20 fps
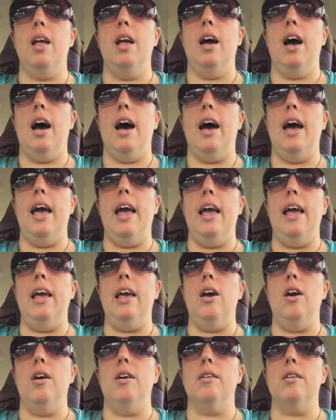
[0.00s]

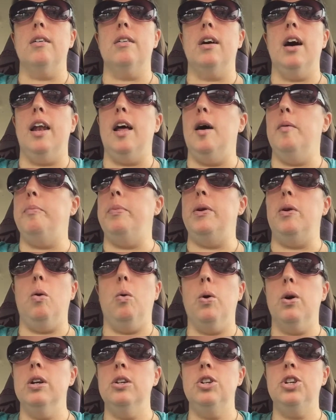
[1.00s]
I cut up an
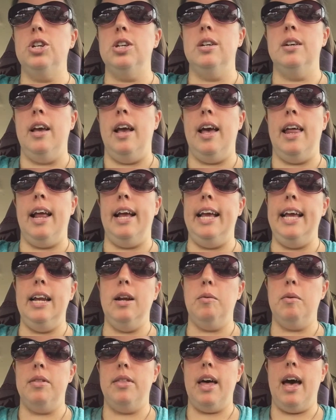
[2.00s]
orange and I eat
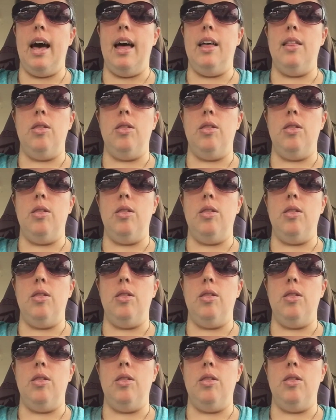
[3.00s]
it with that.